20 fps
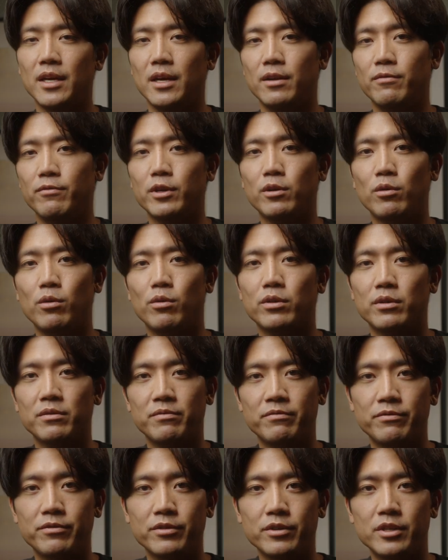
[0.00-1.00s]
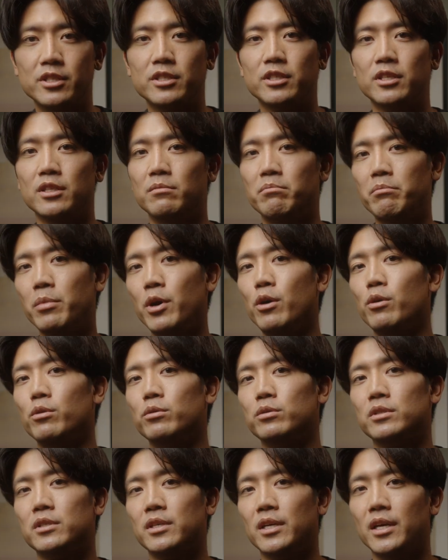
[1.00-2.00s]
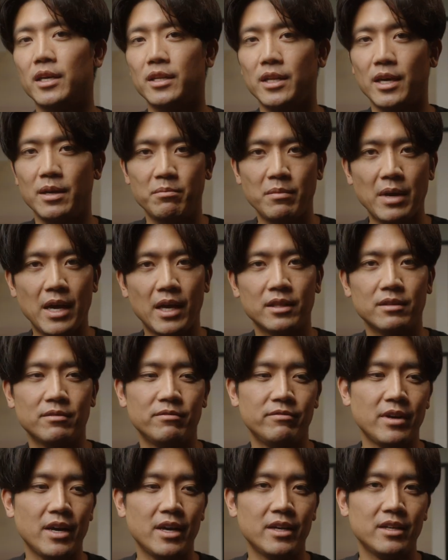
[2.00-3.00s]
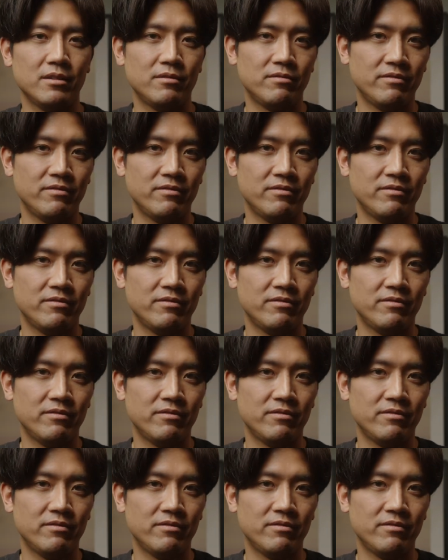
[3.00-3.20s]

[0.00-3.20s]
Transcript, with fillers: that recorded footage in post and I magnified it